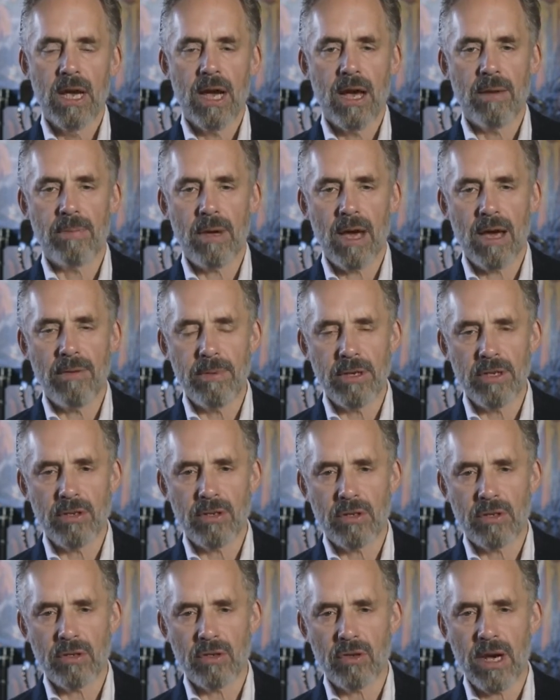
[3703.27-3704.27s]
I've
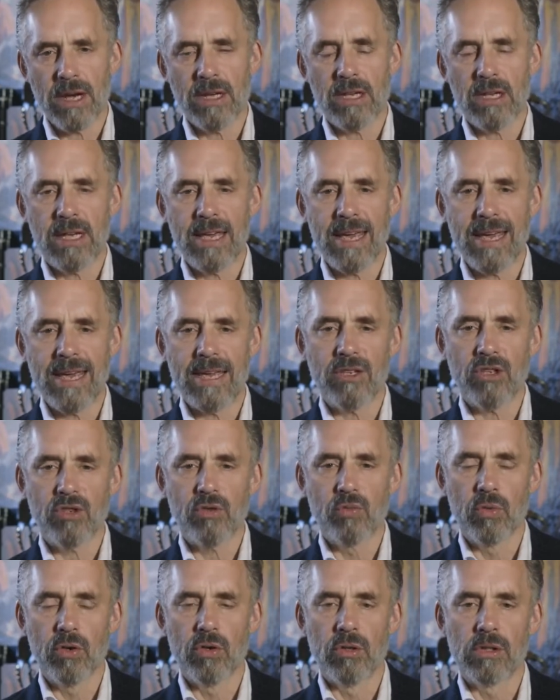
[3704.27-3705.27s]
been trying to gauge
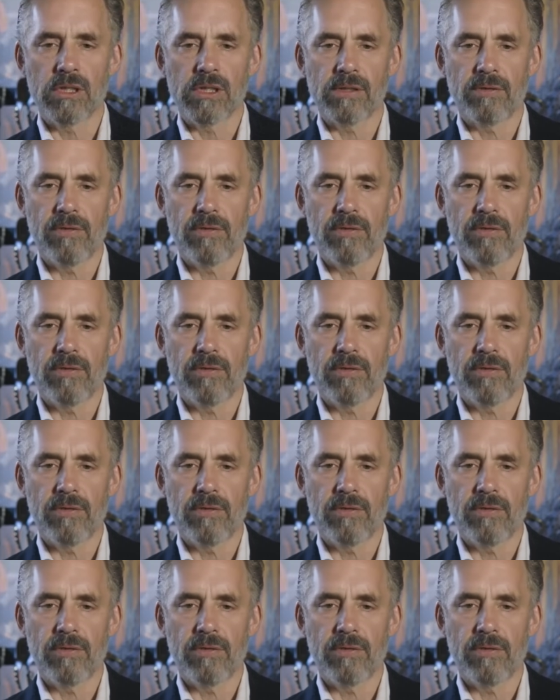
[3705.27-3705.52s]
rules